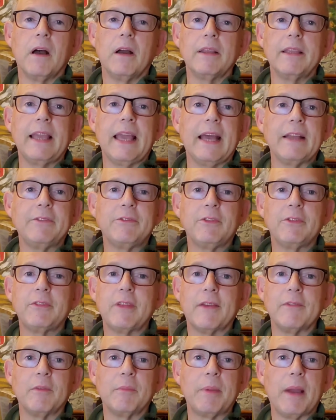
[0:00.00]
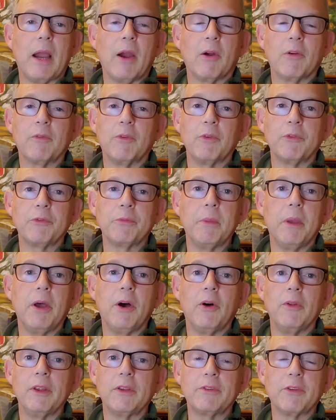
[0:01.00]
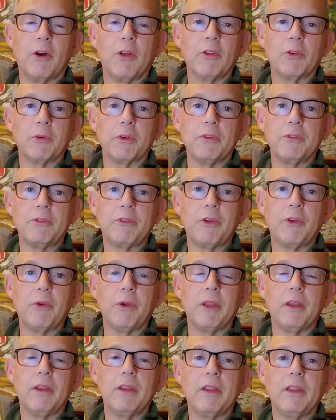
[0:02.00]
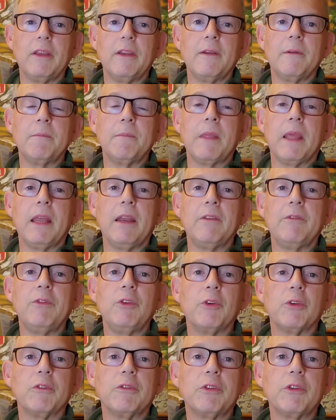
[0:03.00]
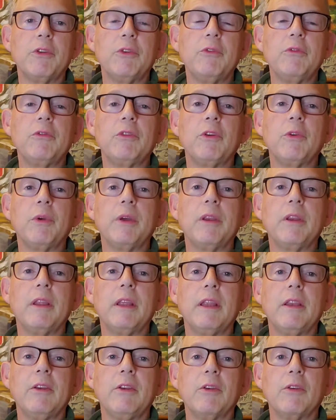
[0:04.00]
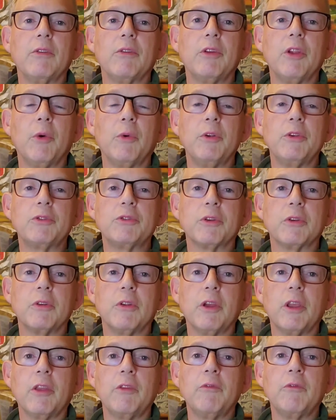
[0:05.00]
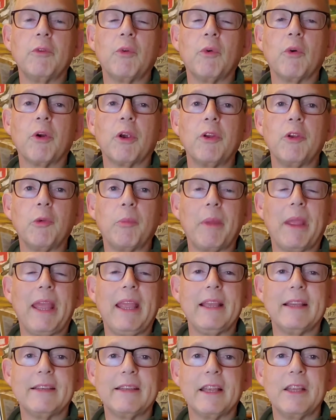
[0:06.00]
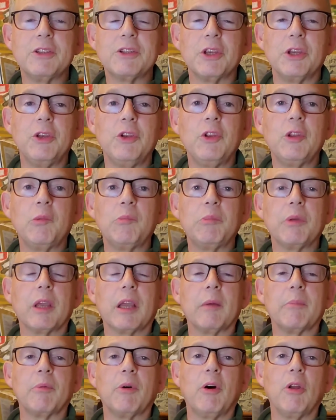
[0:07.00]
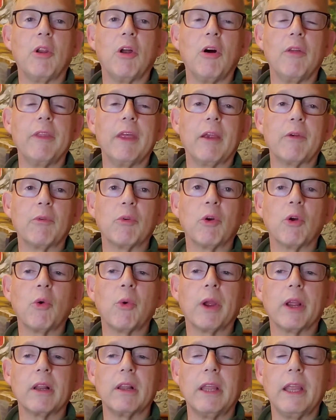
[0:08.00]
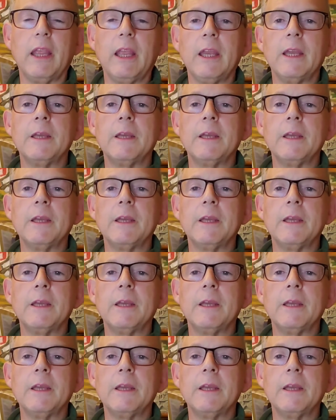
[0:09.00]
Cats just have a powerful smell. That's all there is to it. And if you're attuned to it and you know what you're looking for and you're paying attention, you can pick up on all that real quickly.